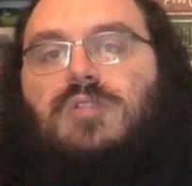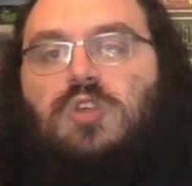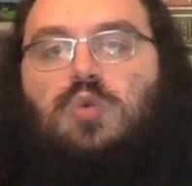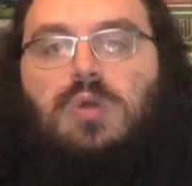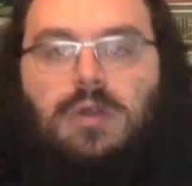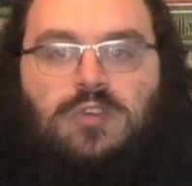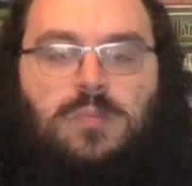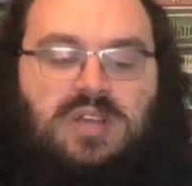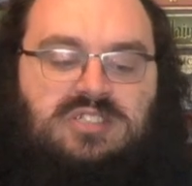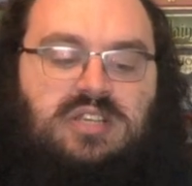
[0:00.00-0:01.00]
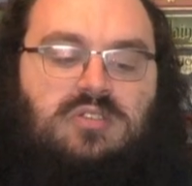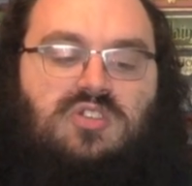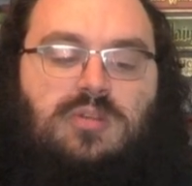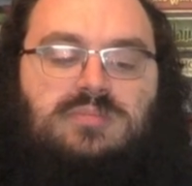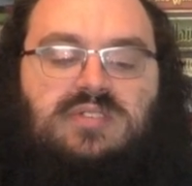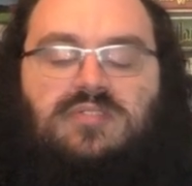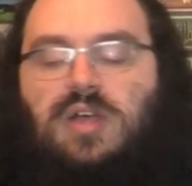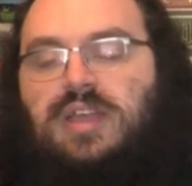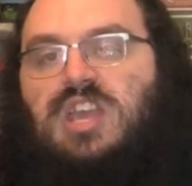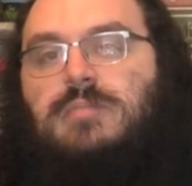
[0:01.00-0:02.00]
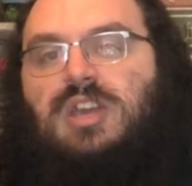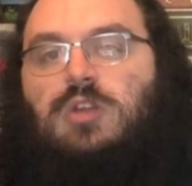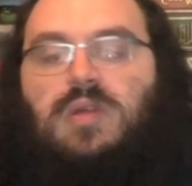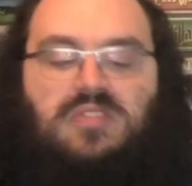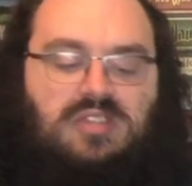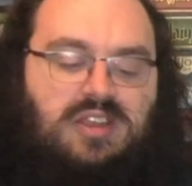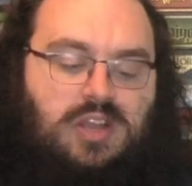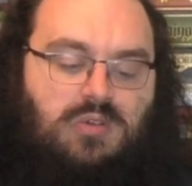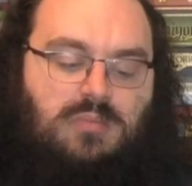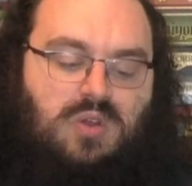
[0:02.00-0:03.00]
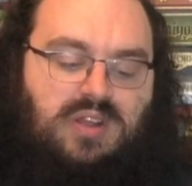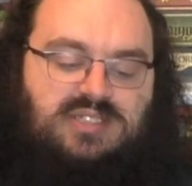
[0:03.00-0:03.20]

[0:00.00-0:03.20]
little over budget in terms of like keeping it around the $10 mark.